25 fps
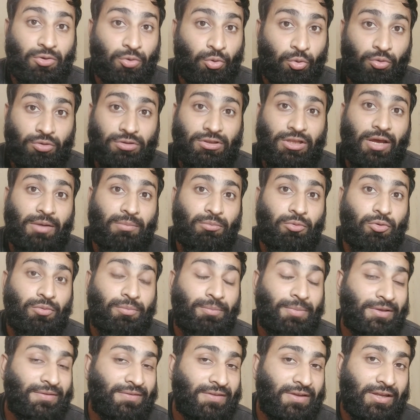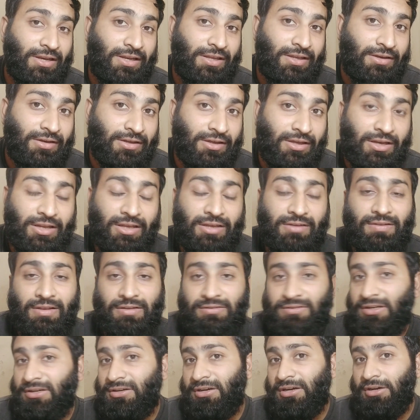growth hormone basically increase the
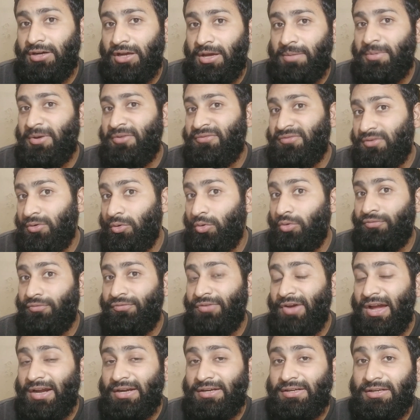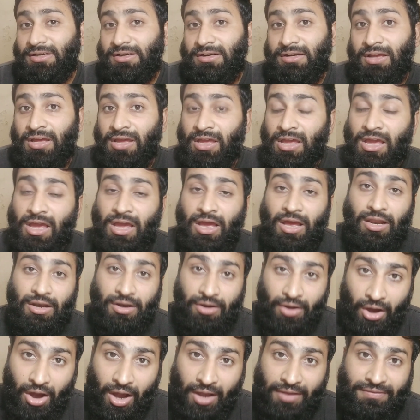certain type of growth factor,
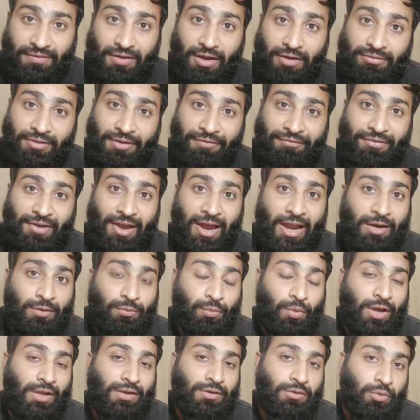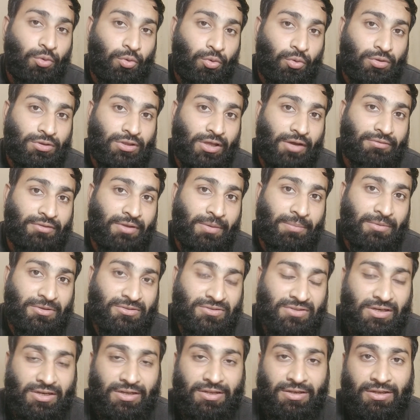loss of the fat while growth of the
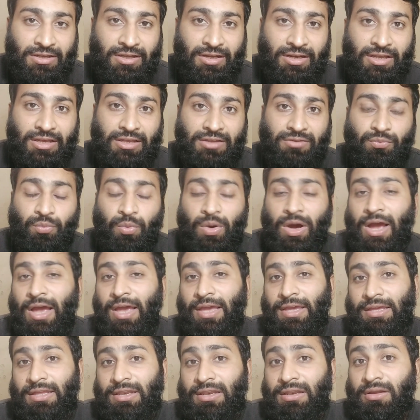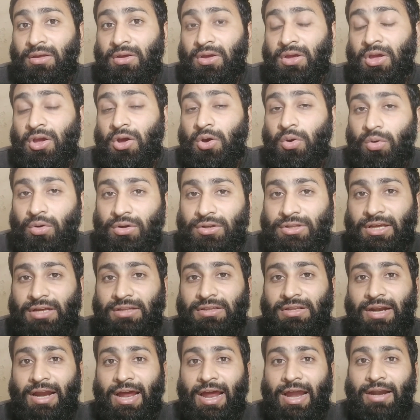muscle increase, while on the
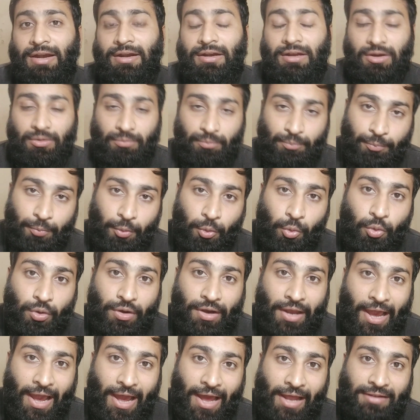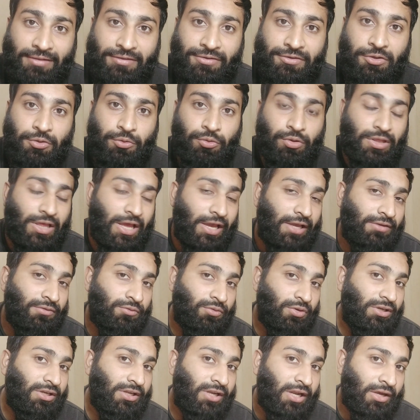other hand bone health due to the
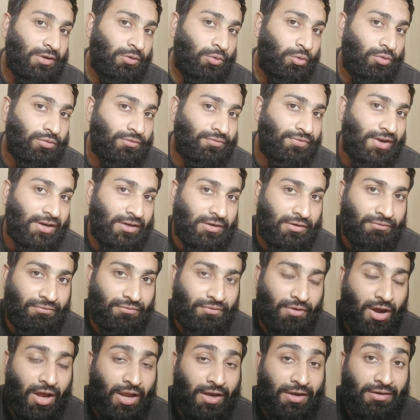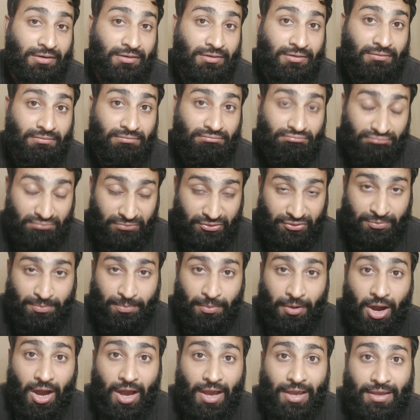insulin like growth factor 1
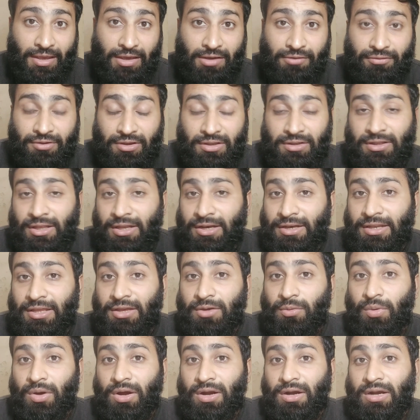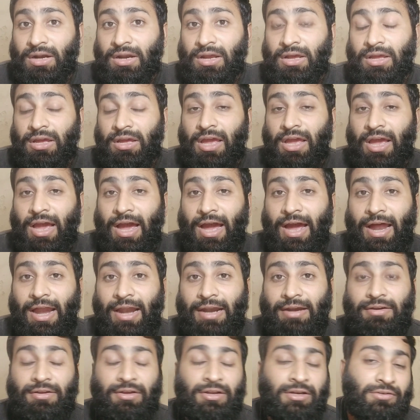spike in the liver,
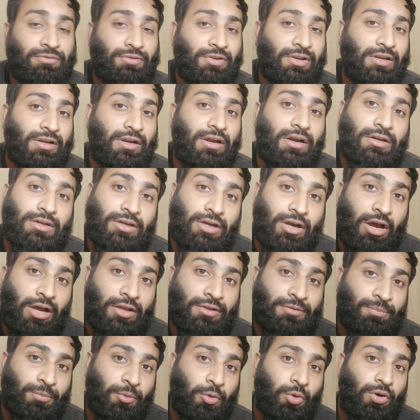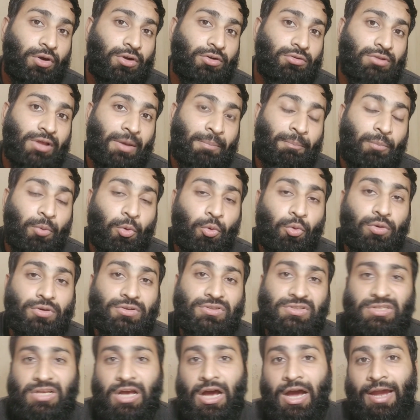and it will transport to the bone
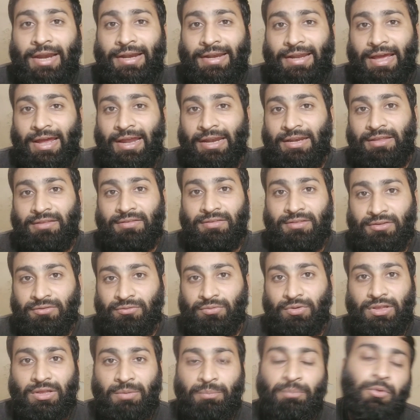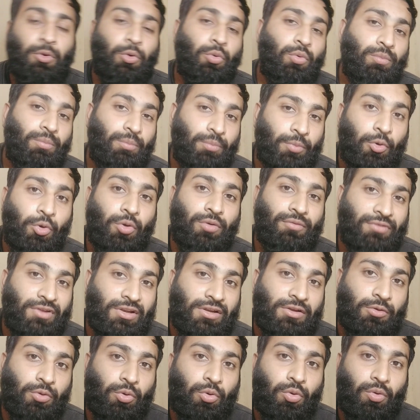side, and in this way the bone
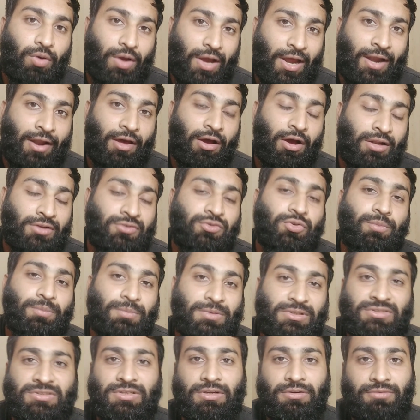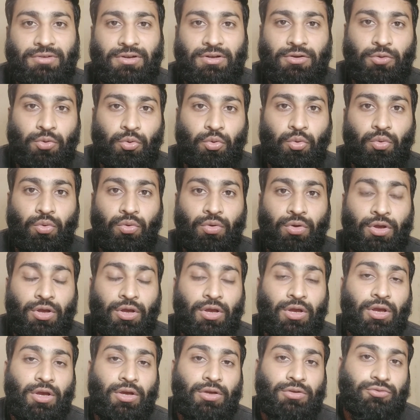will grow and also muscle will grow.
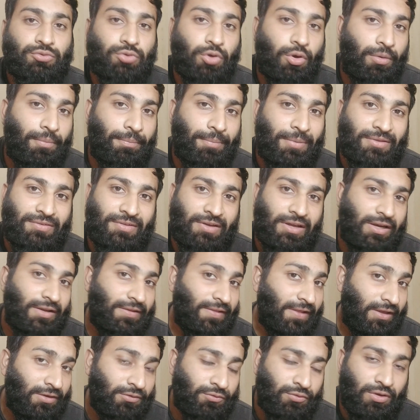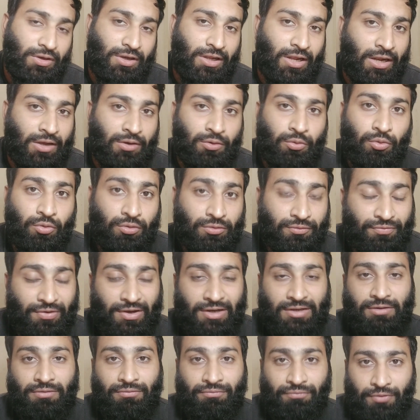So basically the insulin like growth
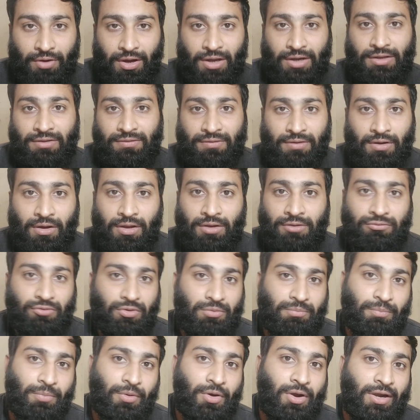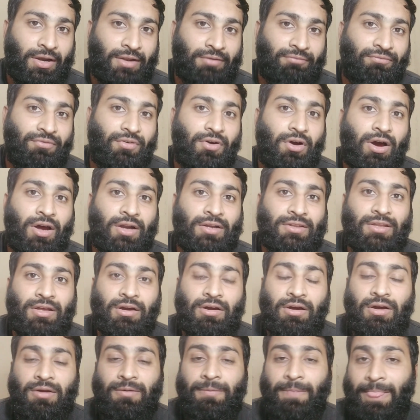factor 1 is also important for
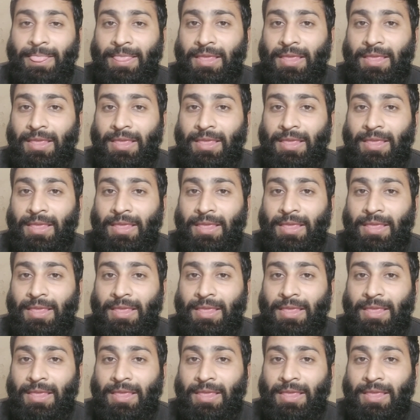the